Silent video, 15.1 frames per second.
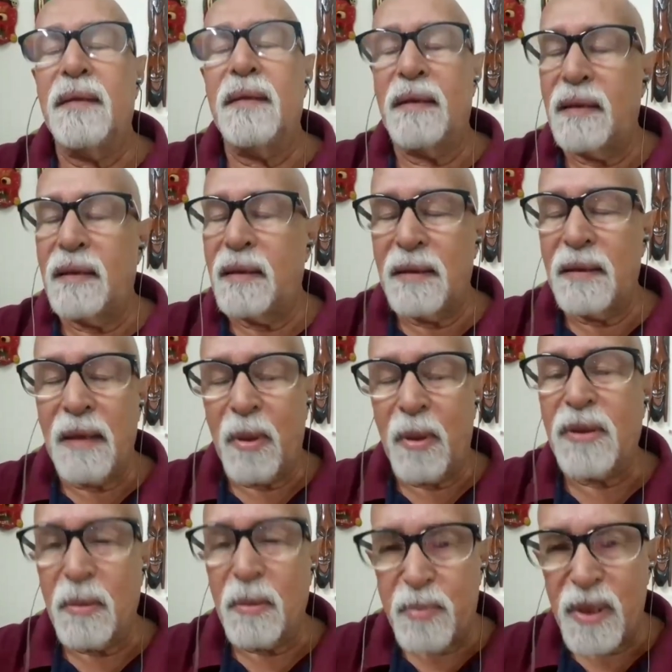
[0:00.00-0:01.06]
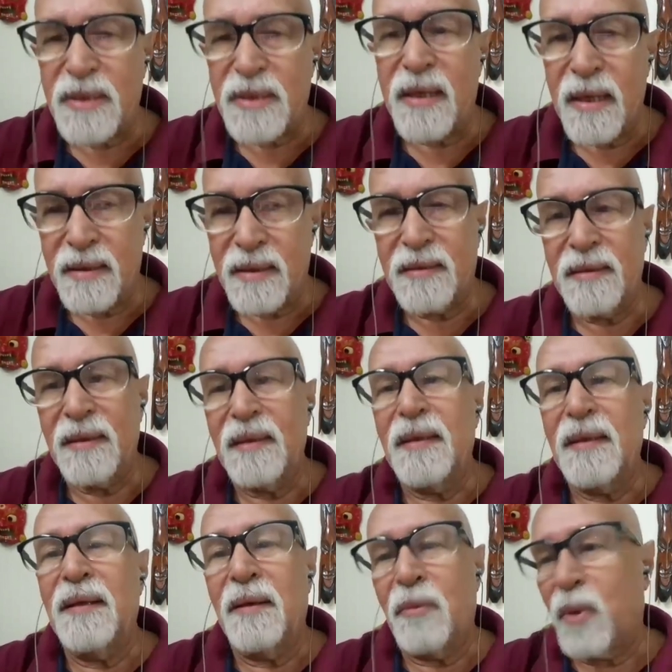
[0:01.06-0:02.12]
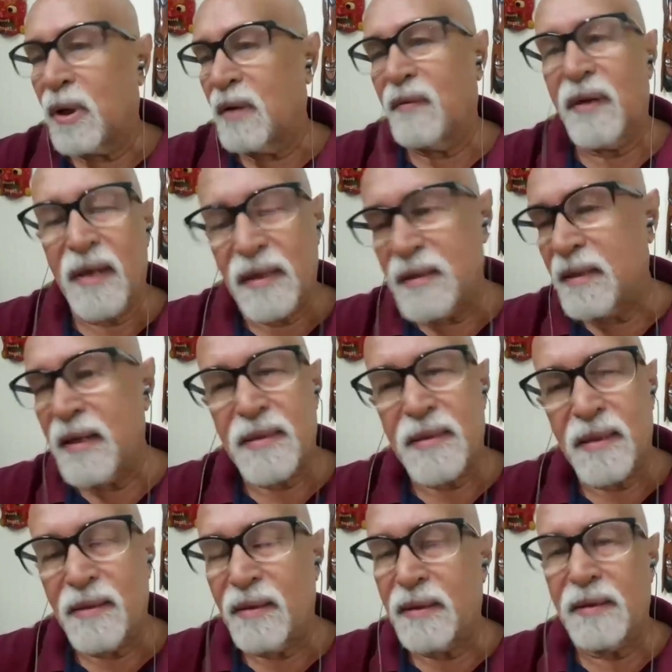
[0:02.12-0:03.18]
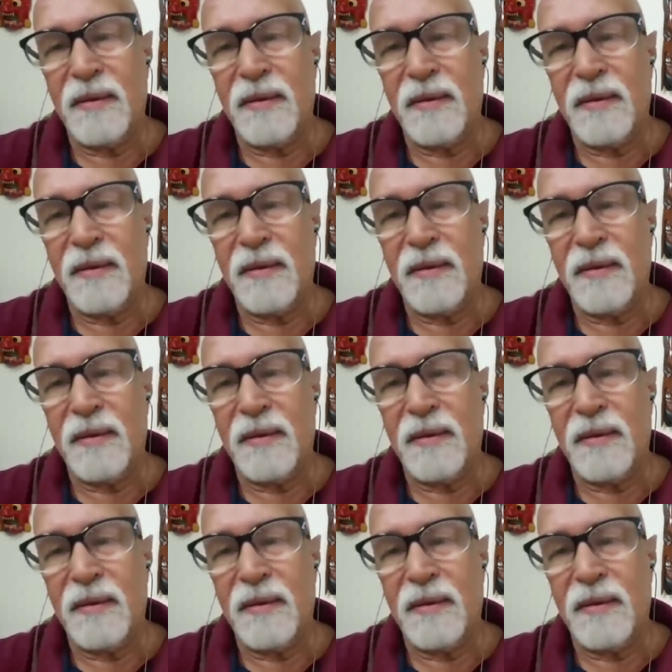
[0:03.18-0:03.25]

about the president's whatever resignation.